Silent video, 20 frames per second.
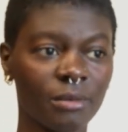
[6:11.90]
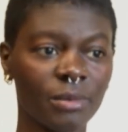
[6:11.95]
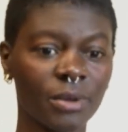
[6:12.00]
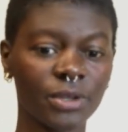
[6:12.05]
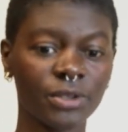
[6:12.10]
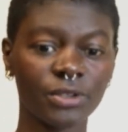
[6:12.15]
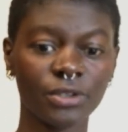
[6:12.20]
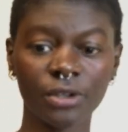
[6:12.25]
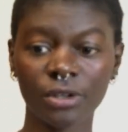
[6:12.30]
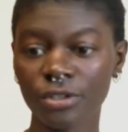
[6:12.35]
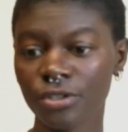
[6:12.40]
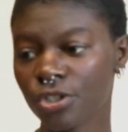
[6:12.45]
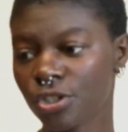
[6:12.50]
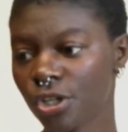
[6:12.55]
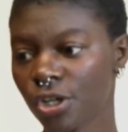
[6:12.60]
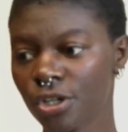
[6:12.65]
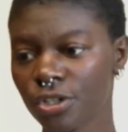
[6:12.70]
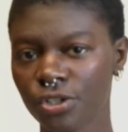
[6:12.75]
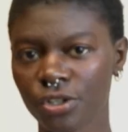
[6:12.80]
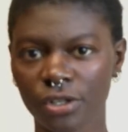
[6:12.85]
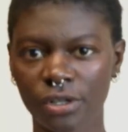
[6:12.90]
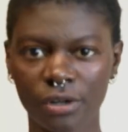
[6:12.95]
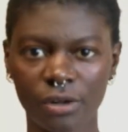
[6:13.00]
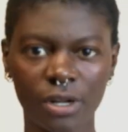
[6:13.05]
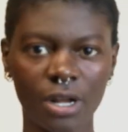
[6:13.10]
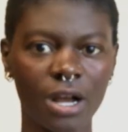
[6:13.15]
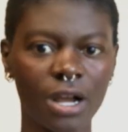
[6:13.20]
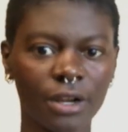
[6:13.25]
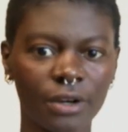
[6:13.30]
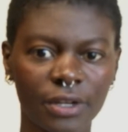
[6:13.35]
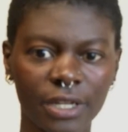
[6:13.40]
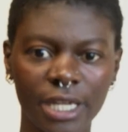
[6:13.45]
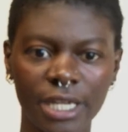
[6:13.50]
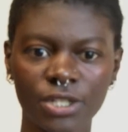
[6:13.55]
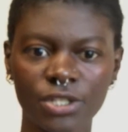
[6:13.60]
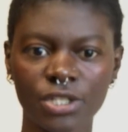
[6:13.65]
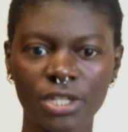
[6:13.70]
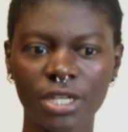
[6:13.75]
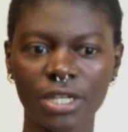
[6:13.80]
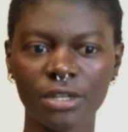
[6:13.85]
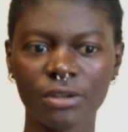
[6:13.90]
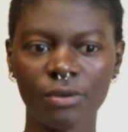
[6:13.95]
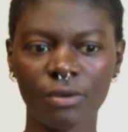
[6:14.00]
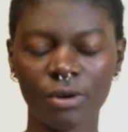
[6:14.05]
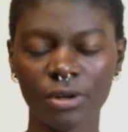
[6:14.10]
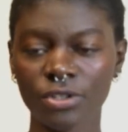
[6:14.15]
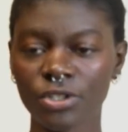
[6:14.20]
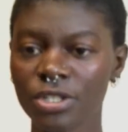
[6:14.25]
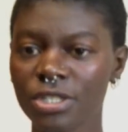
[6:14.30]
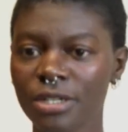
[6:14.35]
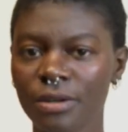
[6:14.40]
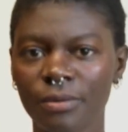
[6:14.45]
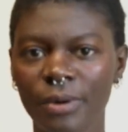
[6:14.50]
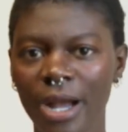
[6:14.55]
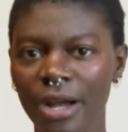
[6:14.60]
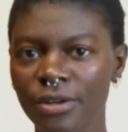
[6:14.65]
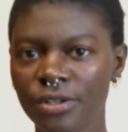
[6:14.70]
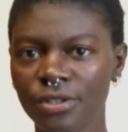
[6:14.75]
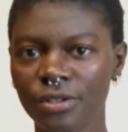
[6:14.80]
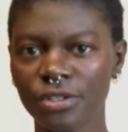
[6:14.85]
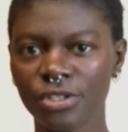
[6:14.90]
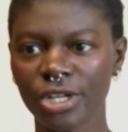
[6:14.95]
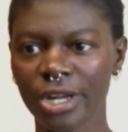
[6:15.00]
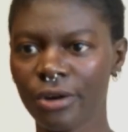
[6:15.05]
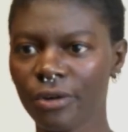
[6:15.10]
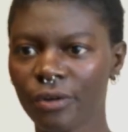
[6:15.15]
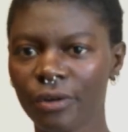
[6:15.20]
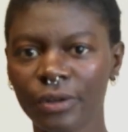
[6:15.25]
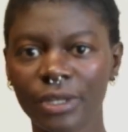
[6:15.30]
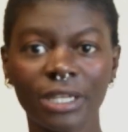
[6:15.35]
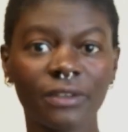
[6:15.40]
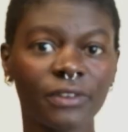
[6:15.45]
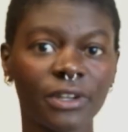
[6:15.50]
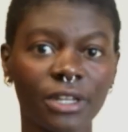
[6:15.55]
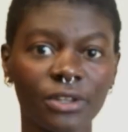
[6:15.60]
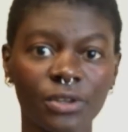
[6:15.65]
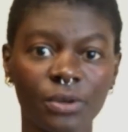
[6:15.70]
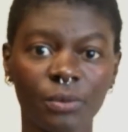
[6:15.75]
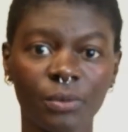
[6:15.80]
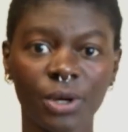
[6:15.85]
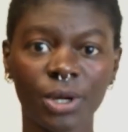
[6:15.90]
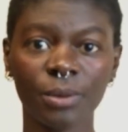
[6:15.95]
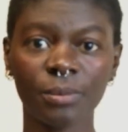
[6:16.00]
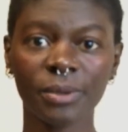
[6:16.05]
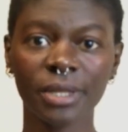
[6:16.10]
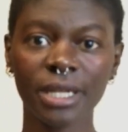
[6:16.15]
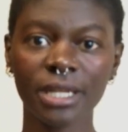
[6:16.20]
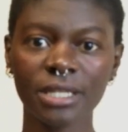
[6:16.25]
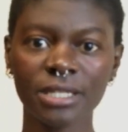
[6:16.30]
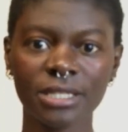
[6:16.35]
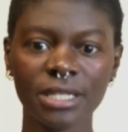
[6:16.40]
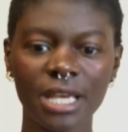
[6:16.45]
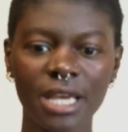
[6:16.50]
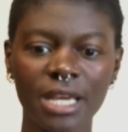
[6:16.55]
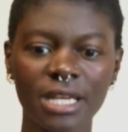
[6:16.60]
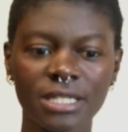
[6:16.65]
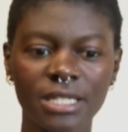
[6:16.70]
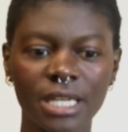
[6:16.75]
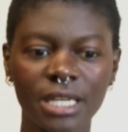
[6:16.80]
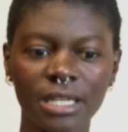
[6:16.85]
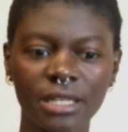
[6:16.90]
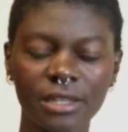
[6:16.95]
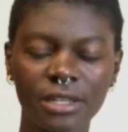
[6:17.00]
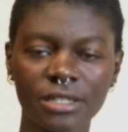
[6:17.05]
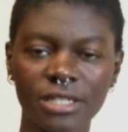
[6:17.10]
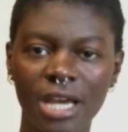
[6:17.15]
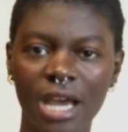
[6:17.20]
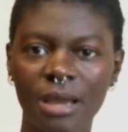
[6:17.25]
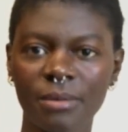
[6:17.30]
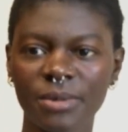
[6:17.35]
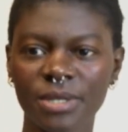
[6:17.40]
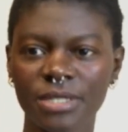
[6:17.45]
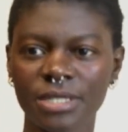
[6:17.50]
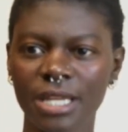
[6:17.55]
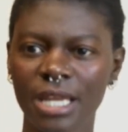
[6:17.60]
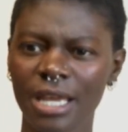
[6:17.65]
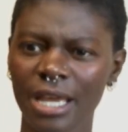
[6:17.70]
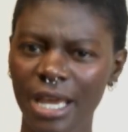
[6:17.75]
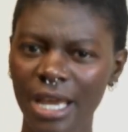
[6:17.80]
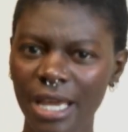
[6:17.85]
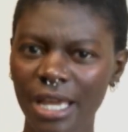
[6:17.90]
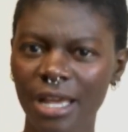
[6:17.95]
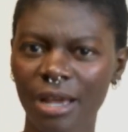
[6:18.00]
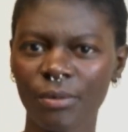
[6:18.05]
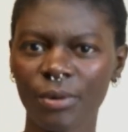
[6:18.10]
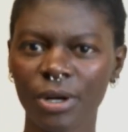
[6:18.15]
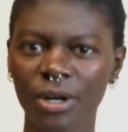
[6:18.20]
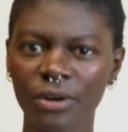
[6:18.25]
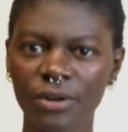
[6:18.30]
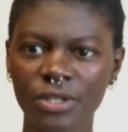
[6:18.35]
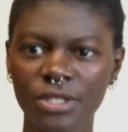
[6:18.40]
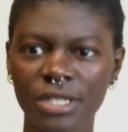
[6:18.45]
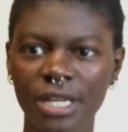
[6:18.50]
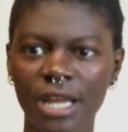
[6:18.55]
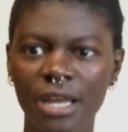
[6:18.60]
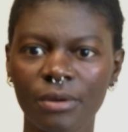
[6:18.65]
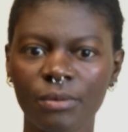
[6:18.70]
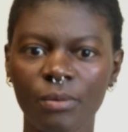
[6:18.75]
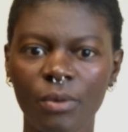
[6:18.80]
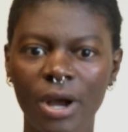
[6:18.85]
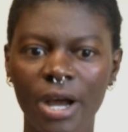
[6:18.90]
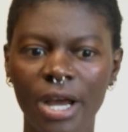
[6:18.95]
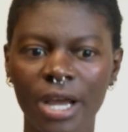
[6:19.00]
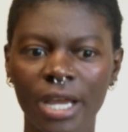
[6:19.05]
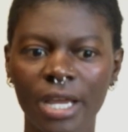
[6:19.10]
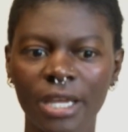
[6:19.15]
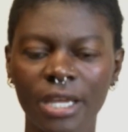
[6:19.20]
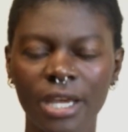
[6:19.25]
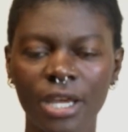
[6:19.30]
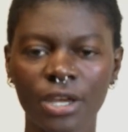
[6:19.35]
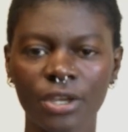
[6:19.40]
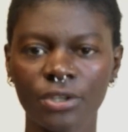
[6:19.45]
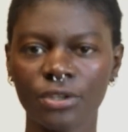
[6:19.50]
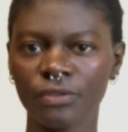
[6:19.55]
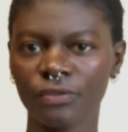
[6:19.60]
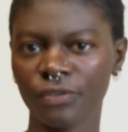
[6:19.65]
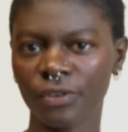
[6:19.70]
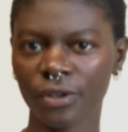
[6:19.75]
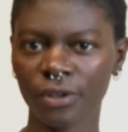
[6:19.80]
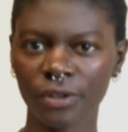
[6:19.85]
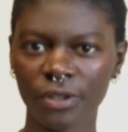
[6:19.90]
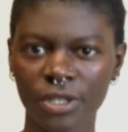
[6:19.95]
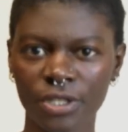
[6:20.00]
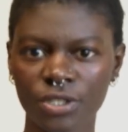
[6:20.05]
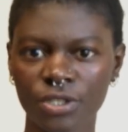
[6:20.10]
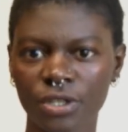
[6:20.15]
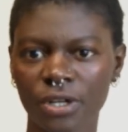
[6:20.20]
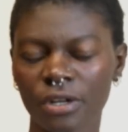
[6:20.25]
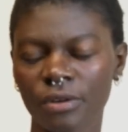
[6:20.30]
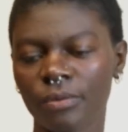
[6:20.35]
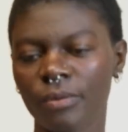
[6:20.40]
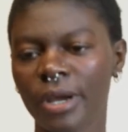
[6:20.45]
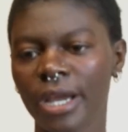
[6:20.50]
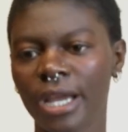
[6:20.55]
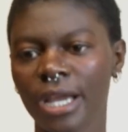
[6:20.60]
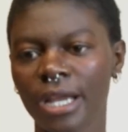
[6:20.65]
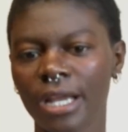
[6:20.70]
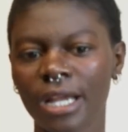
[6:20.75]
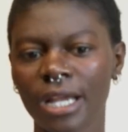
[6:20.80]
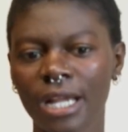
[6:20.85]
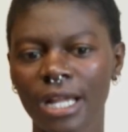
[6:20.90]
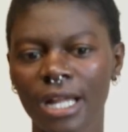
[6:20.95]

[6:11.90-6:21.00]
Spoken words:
your church or your congregation or just around you in general, even in your workplace, taking the time to say, hey, I want to understand why you feel this certain way.